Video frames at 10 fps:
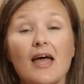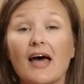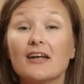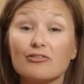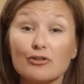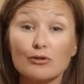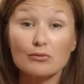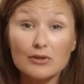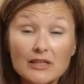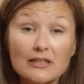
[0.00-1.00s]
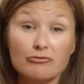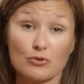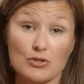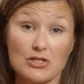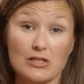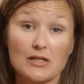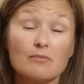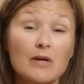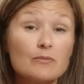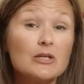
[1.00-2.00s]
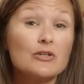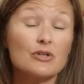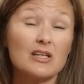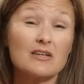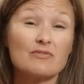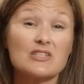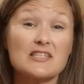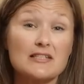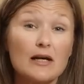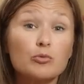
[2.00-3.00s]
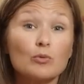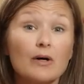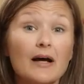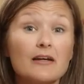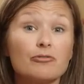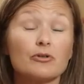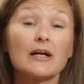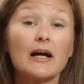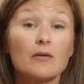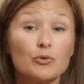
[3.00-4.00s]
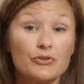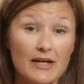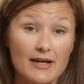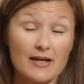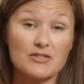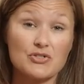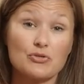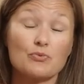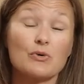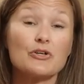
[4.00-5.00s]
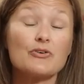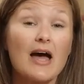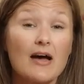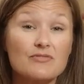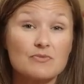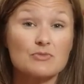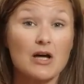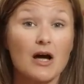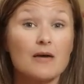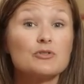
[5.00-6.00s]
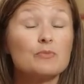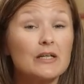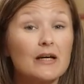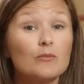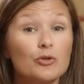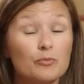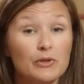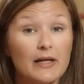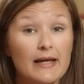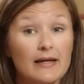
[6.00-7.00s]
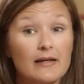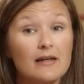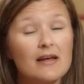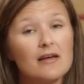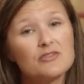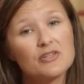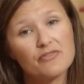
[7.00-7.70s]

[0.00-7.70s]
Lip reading: and if you're really fortunate, maybe you can even step away for a couple days to where you have some time to be able to plan, to